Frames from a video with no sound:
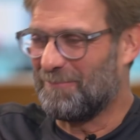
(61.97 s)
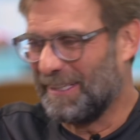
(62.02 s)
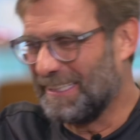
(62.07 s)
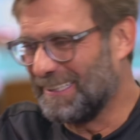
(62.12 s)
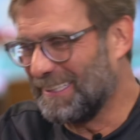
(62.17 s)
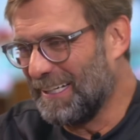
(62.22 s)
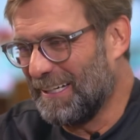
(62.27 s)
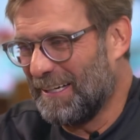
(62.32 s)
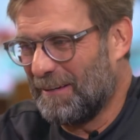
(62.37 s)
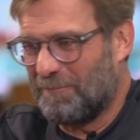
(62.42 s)

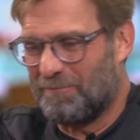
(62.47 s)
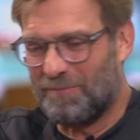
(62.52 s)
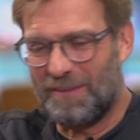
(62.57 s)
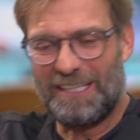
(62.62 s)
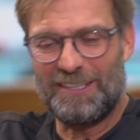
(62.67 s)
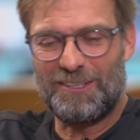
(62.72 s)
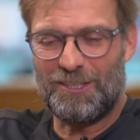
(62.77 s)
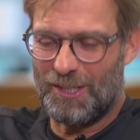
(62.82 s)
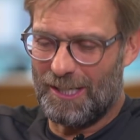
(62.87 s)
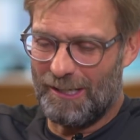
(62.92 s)
But
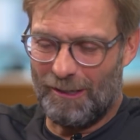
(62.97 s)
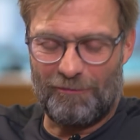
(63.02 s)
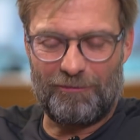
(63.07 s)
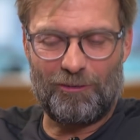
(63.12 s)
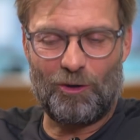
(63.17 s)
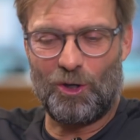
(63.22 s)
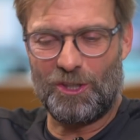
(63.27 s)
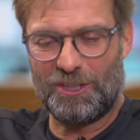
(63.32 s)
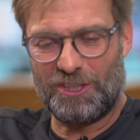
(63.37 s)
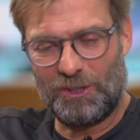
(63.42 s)
of
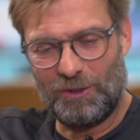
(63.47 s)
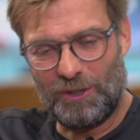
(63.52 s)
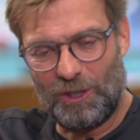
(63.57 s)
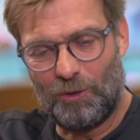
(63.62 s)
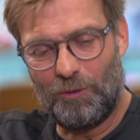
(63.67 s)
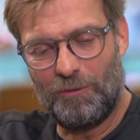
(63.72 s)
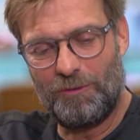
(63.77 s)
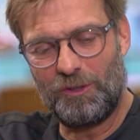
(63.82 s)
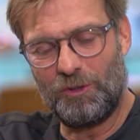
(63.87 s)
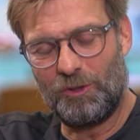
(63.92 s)
course, you
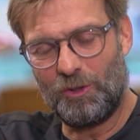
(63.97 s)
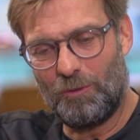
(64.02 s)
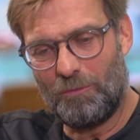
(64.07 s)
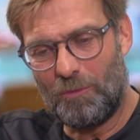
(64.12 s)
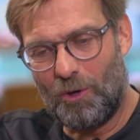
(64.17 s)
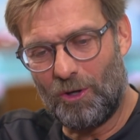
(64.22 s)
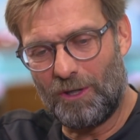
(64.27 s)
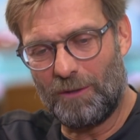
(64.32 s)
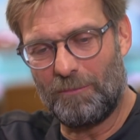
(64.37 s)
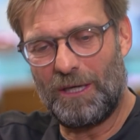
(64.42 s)
know
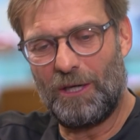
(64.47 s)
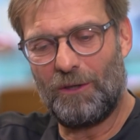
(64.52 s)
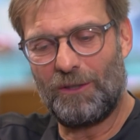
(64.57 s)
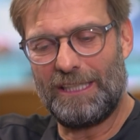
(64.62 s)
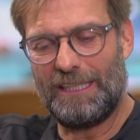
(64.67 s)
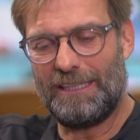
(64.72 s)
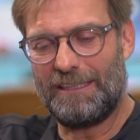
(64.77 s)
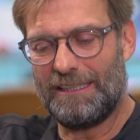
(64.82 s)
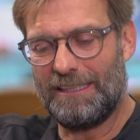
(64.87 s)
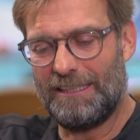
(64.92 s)
more about
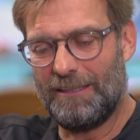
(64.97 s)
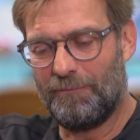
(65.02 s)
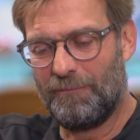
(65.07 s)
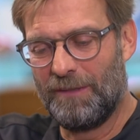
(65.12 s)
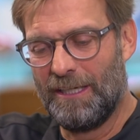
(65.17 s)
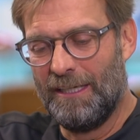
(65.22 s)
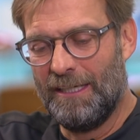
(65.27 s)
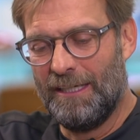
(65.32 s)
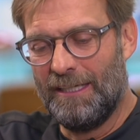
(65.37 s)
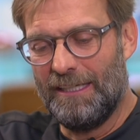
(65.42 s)
it, and
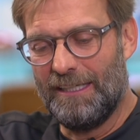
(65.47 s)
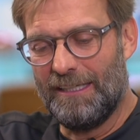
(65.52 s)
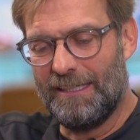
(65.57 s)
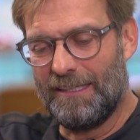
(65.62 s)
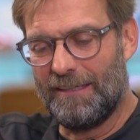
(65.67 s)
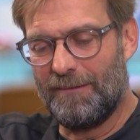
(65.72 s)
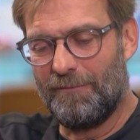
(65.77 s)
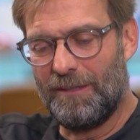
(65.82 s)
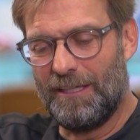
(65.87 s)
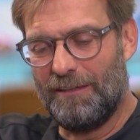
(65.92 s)

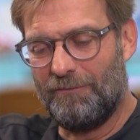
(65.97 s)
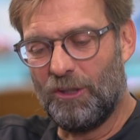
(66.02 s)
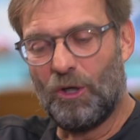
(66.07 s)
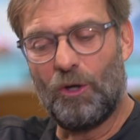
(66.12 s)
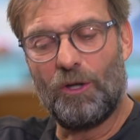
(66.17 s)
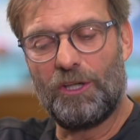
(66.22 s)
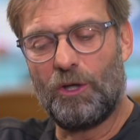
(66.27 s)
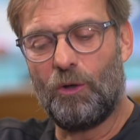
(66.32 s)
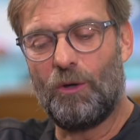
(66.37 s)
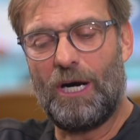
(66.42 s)
we
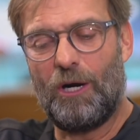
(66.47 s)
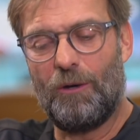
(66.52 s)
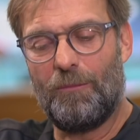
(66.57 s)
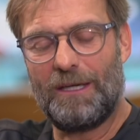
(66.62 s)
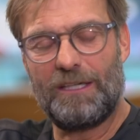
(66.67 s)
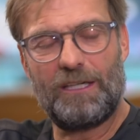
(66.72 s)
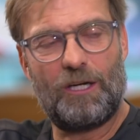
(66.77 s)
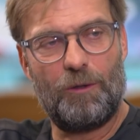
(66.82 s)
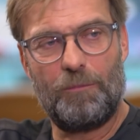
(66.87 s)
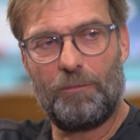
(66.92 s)
all know
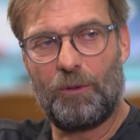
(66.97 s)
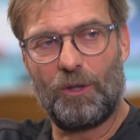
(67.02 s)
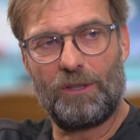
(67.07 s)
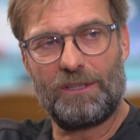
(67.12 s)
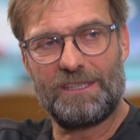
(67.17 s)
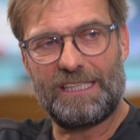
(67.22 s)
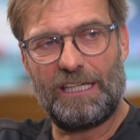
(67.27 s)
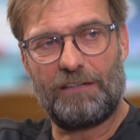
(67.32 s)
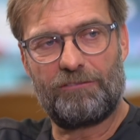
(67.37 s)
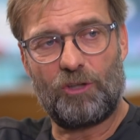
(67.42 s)
how
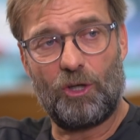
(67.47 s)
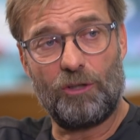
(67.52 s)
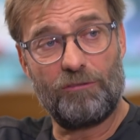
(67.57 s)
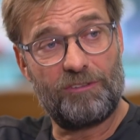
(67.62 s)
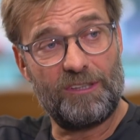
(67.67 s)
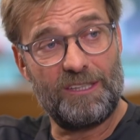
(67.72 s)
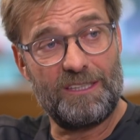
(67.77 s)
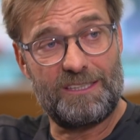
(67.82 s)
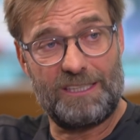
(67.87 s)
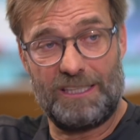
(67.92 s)
important self
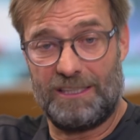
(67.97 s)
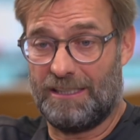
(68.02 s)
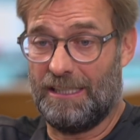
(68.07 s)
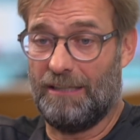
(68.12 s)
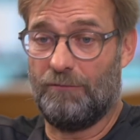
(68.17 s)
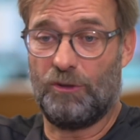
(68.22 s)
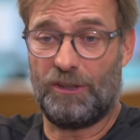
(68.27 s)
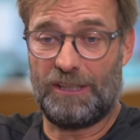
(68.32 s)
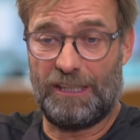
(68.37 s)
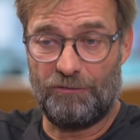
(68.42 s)
confidence is
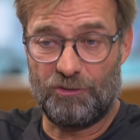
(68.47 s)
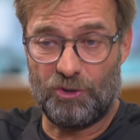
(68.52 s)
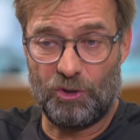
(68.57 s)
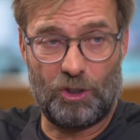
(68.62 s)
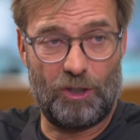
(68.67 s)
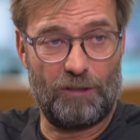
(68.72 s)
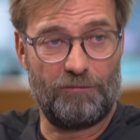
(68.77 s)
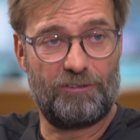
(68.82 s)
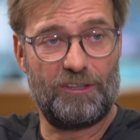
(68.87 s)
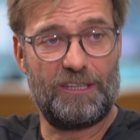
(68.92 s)
and what gives you
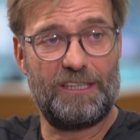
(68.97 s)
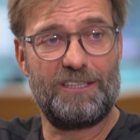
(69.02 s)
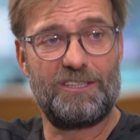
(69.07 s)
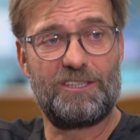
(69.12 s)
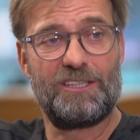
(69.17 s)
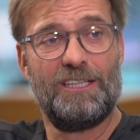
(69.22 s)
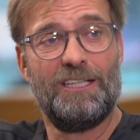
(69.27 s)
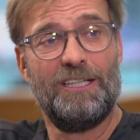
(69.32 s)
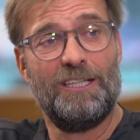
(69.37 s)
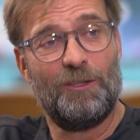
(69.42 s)

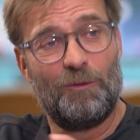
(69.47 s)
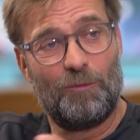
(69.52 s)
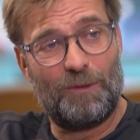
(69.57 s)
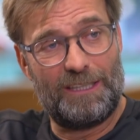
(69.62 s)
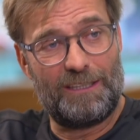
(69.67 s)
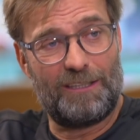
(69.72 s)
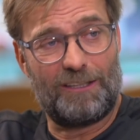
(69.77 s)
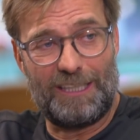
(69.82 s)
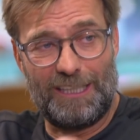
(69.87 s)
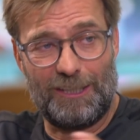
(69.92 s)
confidence
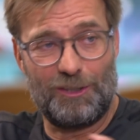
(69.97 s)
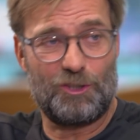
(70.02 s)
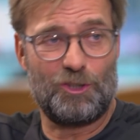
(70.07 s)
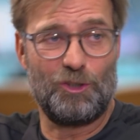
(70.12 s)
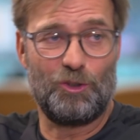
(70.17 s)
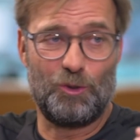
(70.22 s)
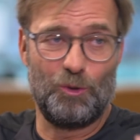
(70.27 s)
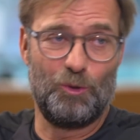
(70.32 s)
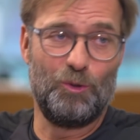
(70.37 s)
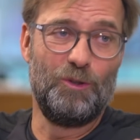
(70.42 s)
when the things
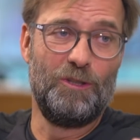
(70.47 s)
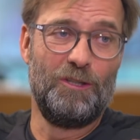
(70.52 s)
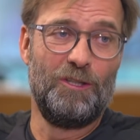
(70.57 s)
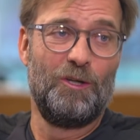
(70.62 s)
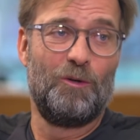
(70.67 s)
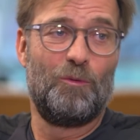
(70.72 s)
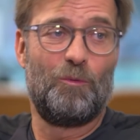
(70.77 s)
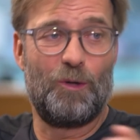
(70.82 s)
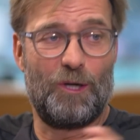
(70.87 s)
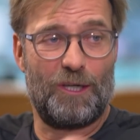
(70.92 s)
you do
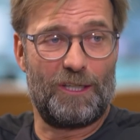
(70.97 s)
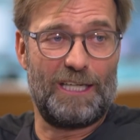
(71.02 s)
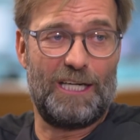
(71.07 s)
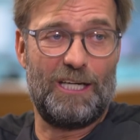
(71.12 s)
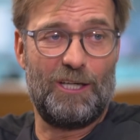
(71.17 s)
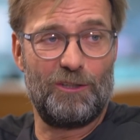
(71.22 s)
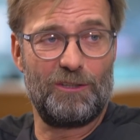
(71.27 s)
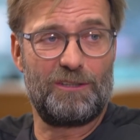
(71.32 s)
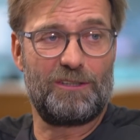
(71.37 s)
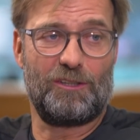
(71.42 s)
work
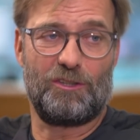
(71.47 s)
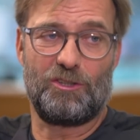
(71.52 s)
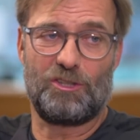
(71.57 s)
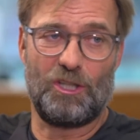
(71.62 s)
out.